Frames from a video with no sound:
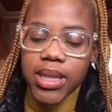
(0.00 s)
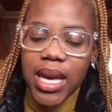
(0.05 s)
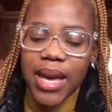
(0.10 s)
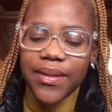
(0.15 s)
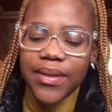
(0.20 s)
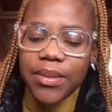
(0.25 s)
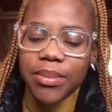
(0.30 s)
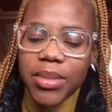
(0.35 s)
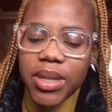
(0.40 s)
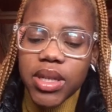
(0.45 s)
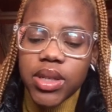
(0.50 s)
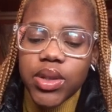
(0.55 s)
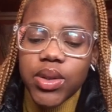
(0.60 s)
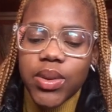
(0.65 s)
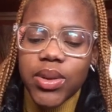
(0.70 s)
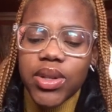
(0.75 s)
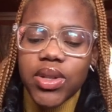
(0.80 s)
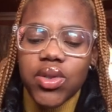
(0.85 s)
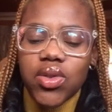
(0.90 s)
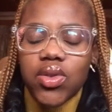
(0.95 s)
I haven't been
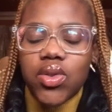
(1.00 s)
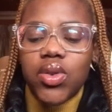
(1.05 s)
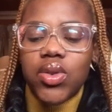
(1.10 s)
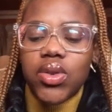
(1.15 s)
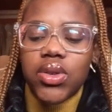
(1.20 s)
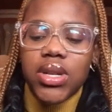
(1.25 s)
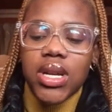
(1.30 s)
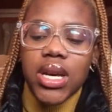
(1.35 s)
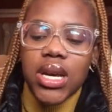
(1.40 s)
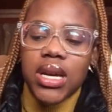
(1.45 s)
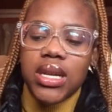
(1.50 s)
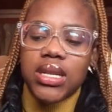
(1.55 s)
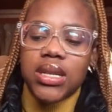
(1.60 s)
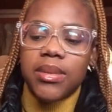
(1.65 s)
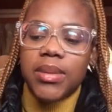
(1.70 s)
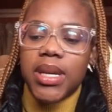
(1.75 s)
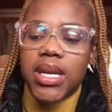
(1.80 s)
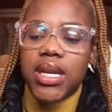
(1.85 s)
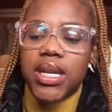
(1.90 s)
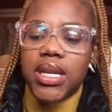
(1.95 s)
doing so good
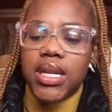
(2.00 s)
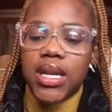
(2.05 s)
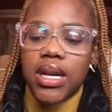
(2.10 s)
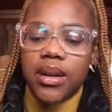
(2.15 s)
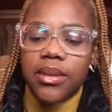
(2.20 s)
academically.